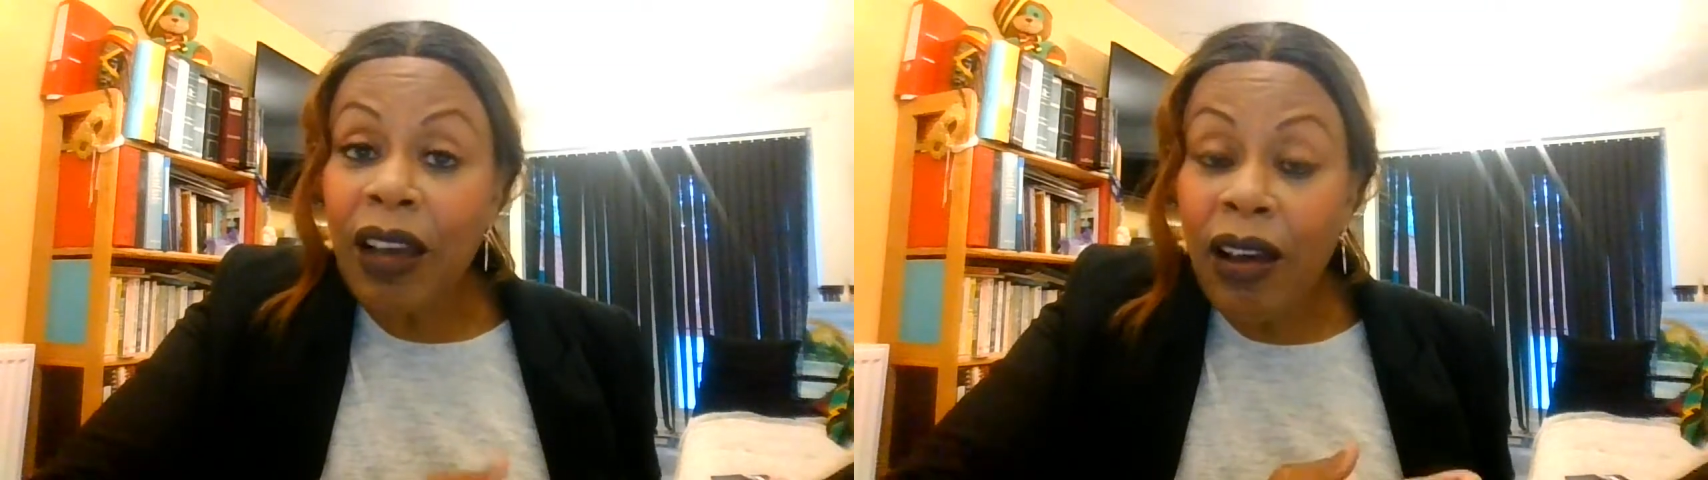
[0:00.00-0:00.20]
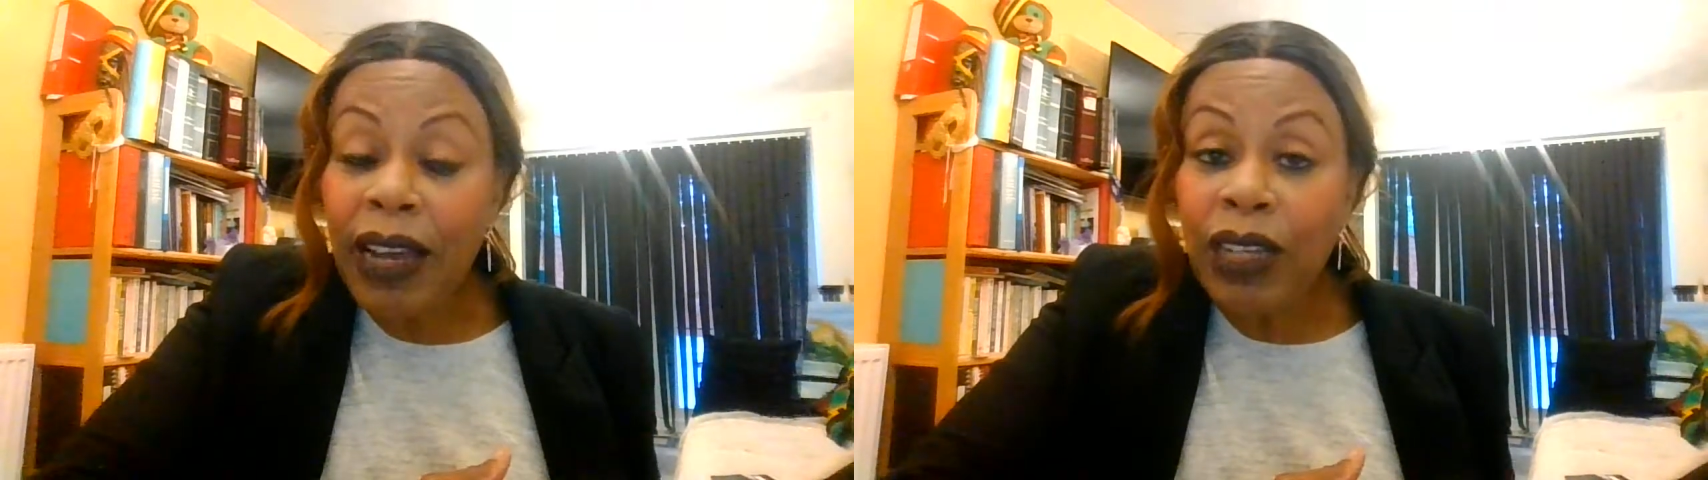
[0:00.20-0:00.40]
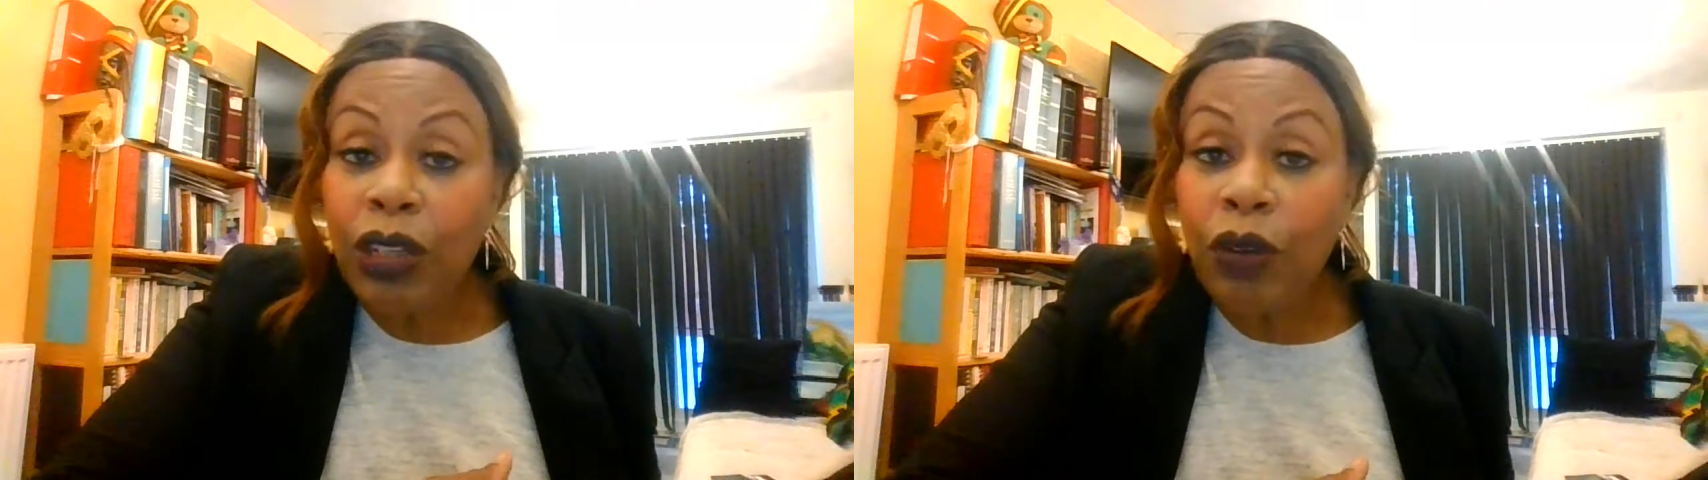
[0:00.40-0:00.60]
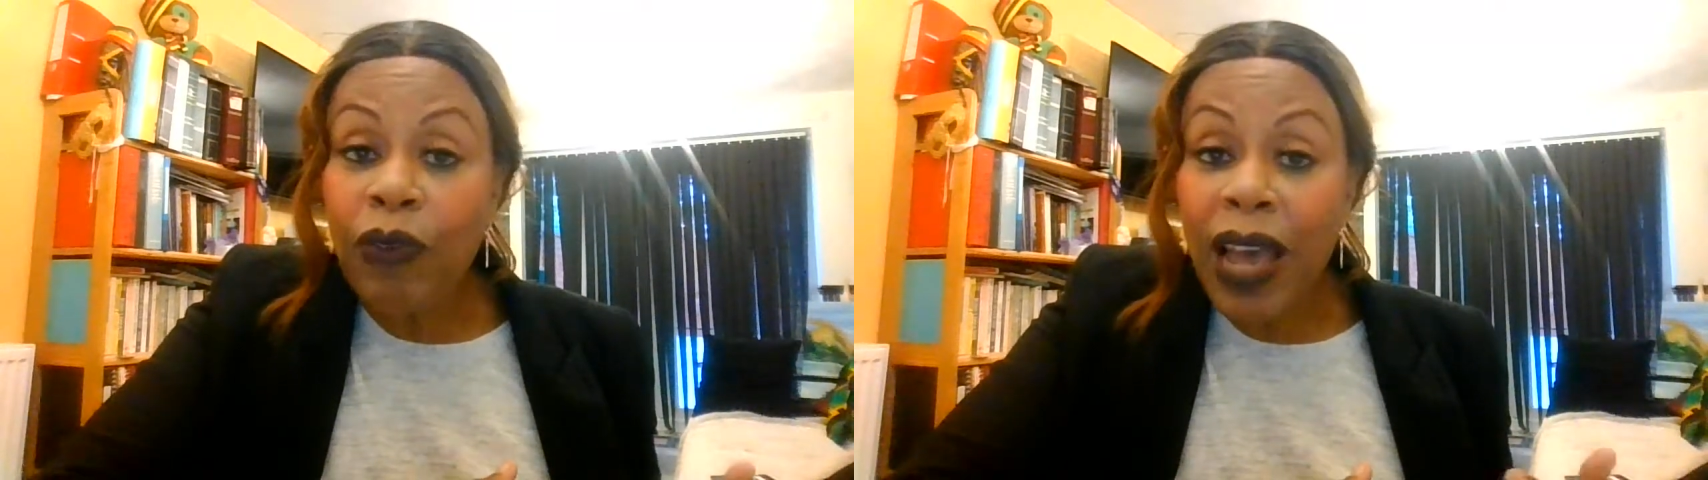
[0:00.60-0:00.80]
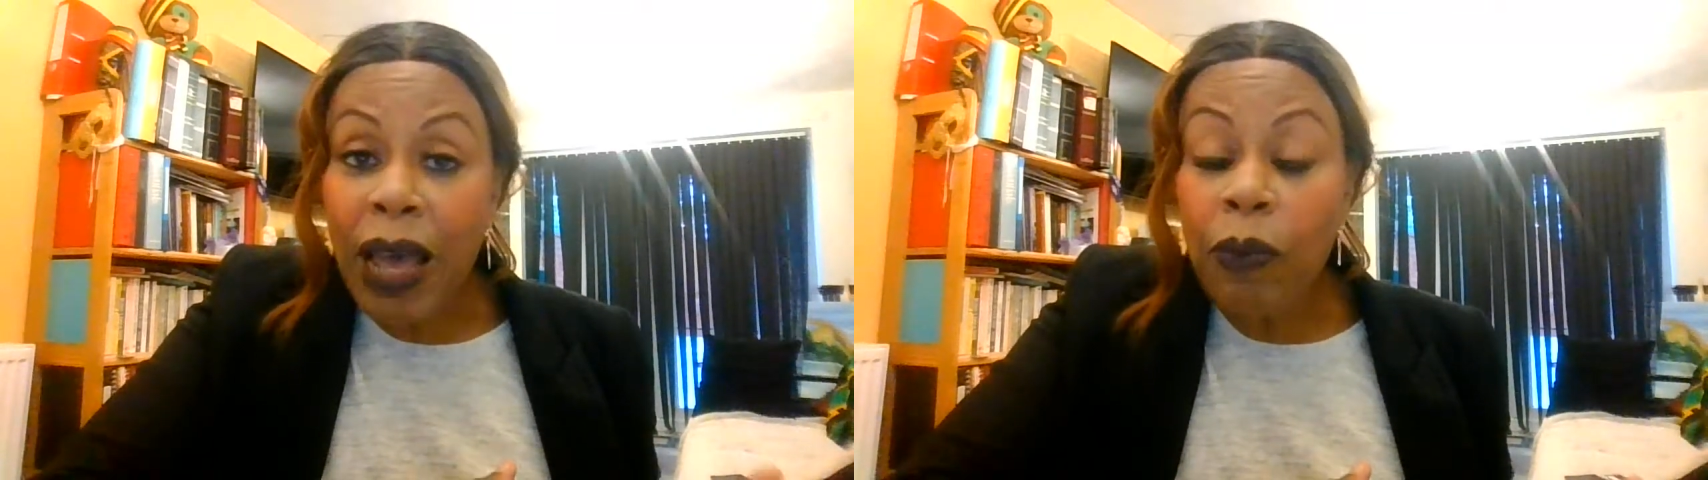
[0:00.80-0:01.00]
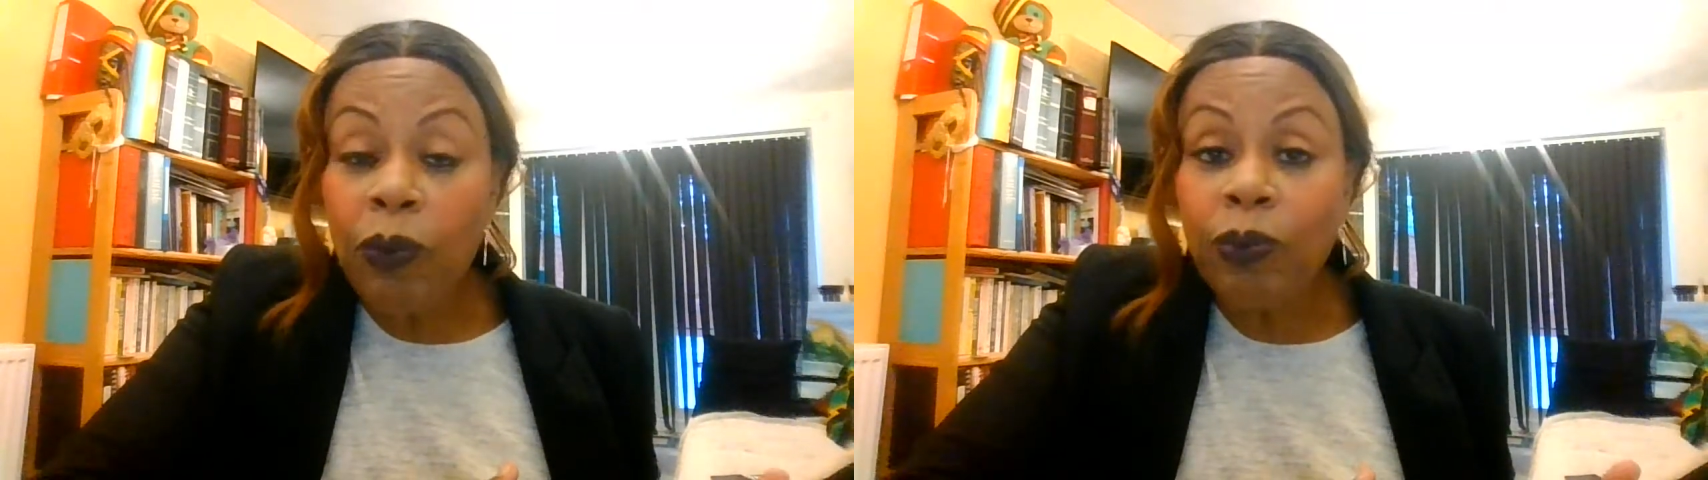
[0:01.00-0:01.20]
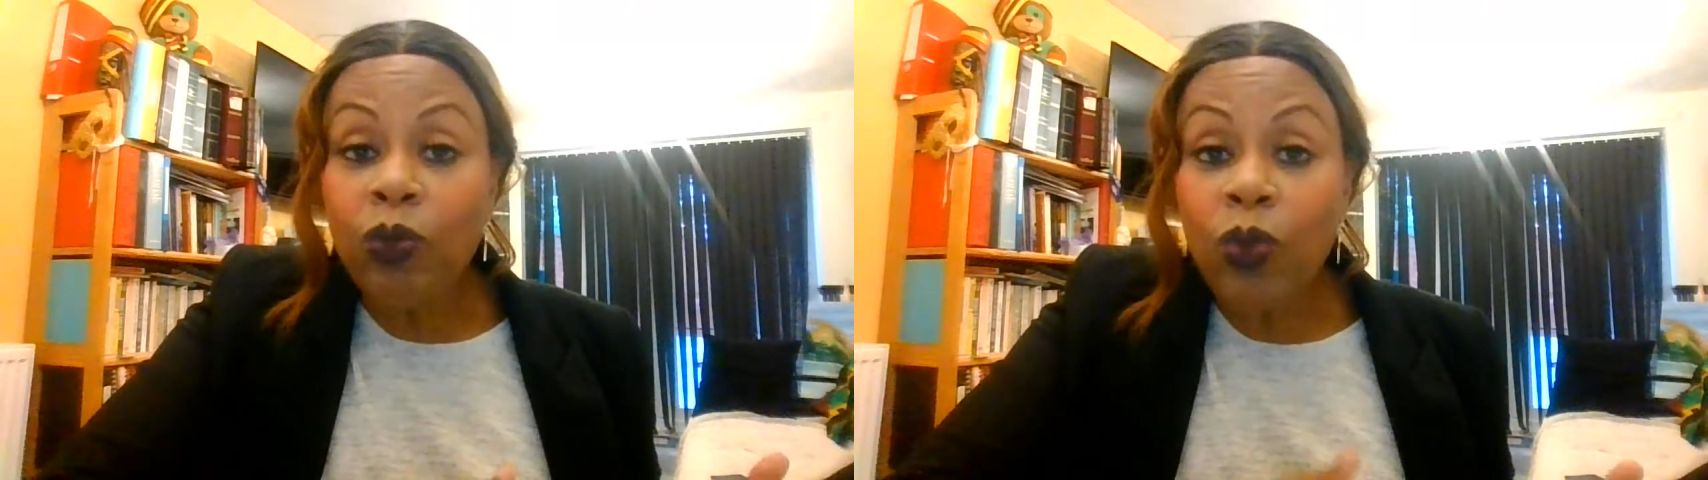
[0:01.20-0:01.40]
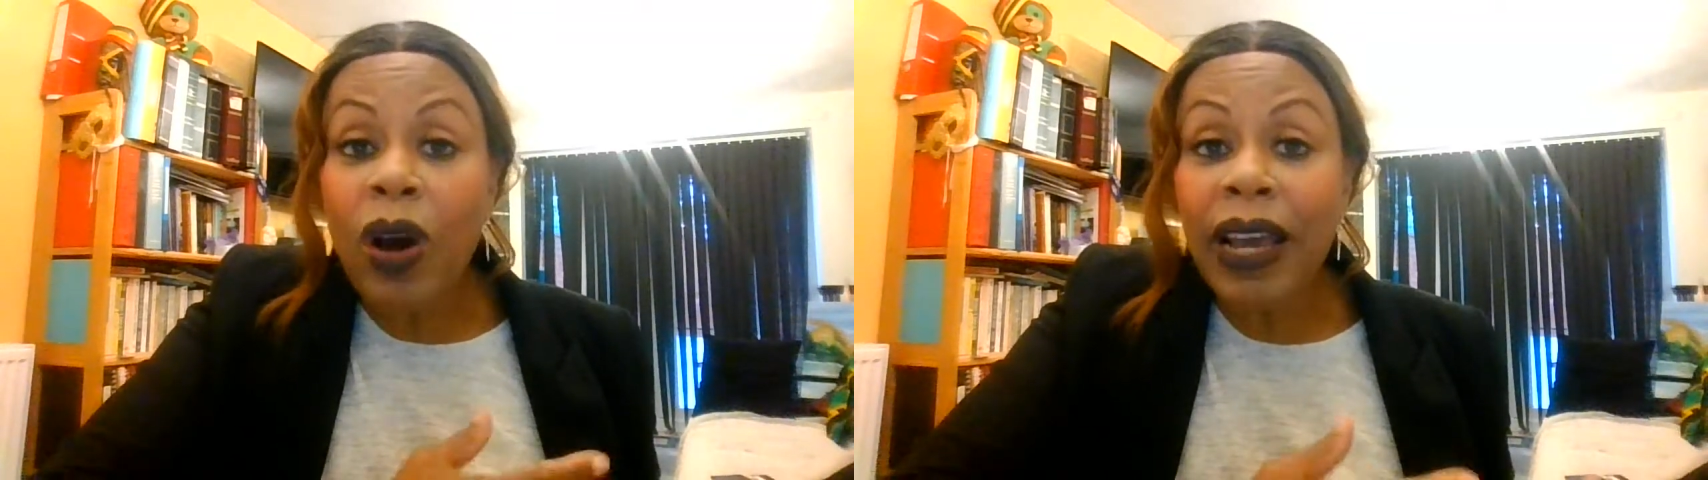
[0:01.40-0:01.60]
kind of happened,
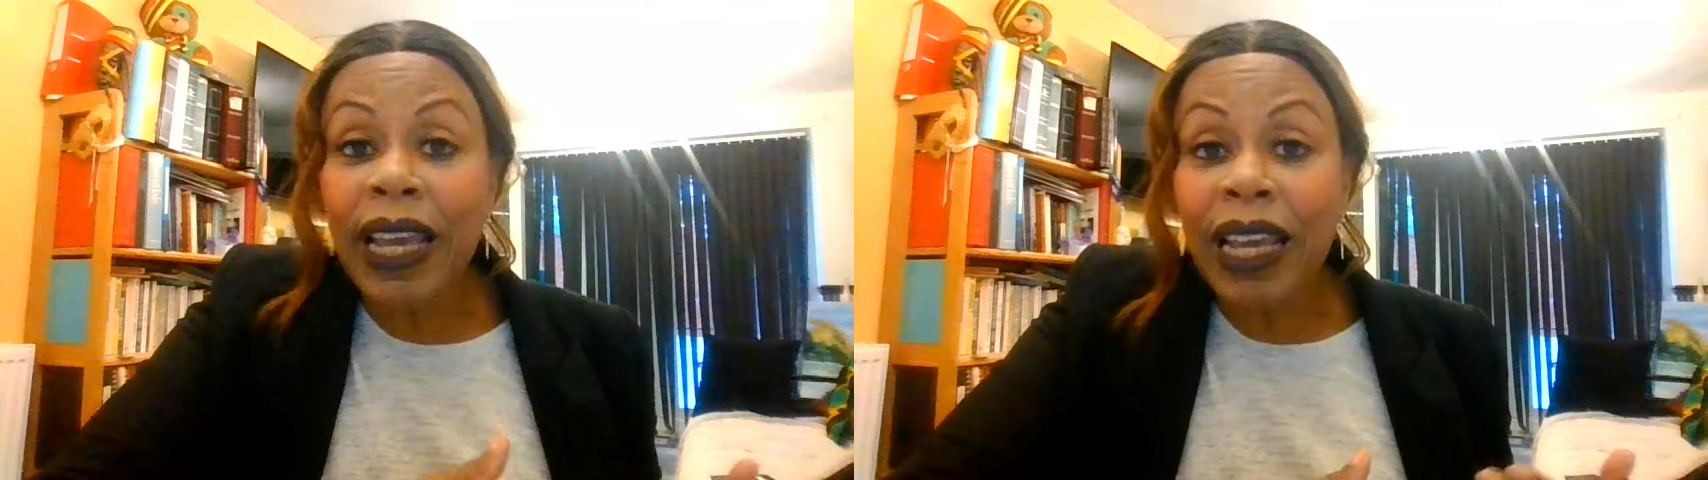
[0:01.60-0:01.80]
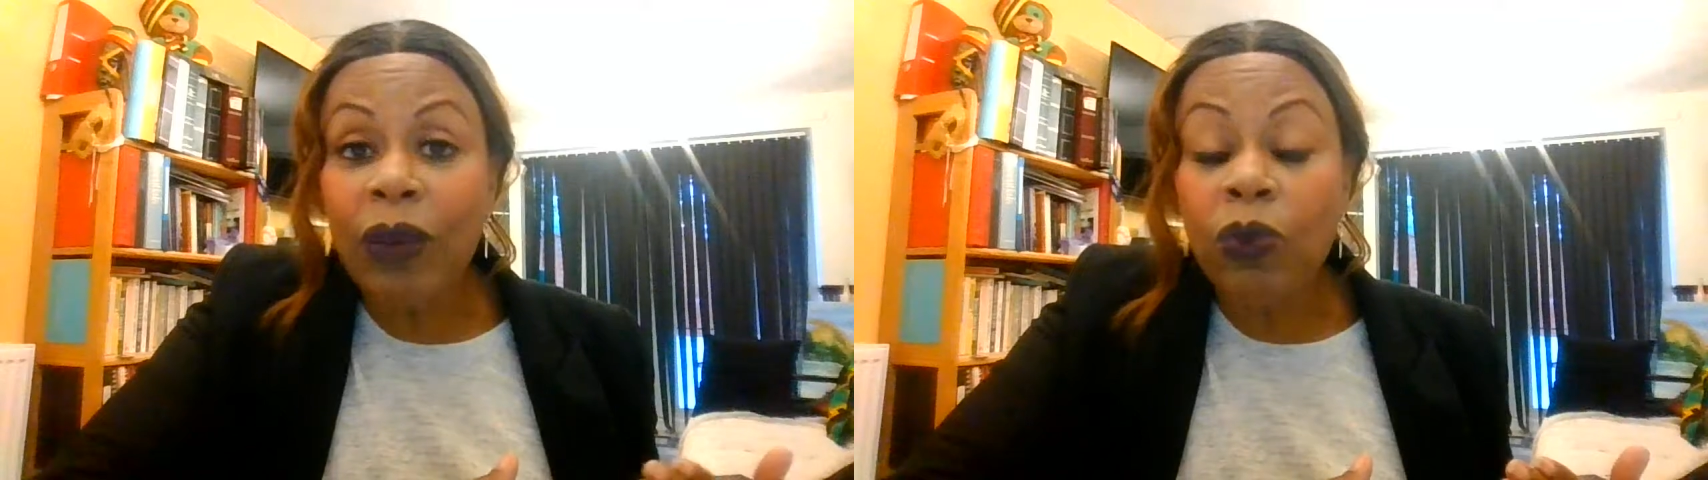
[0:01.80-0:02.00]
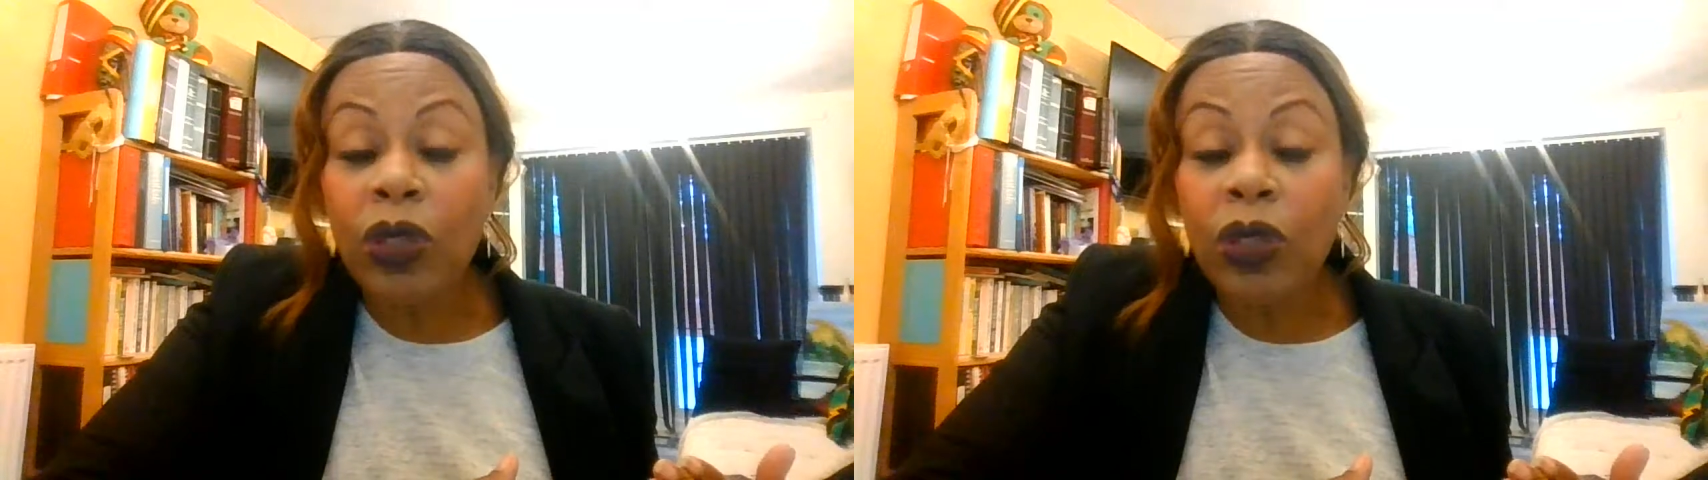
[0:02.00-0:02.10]
why it